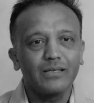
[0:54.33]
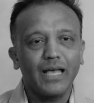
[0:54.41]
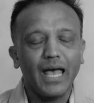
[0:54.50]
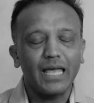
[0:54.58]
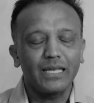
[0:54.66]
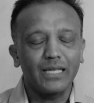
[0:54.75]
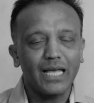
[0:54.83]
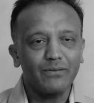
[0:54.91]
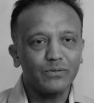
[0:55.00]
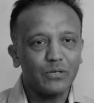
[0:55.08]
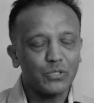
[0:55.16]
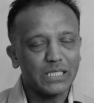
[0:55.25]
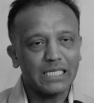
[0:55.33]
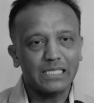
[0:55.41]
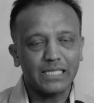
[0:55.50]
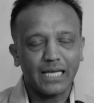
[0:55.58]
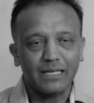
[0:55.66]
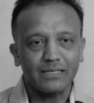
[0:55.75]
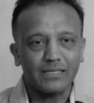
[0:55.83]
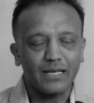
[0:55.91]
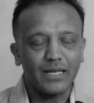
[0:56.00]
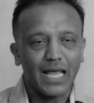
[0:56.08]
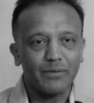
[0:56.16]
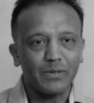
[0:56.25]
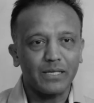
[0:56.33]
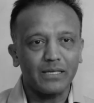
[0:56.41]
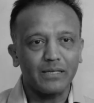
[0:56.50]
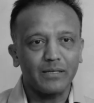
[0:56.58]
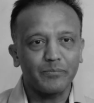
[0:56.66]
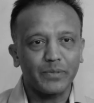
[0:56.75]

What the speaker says: And life coaching entails allowing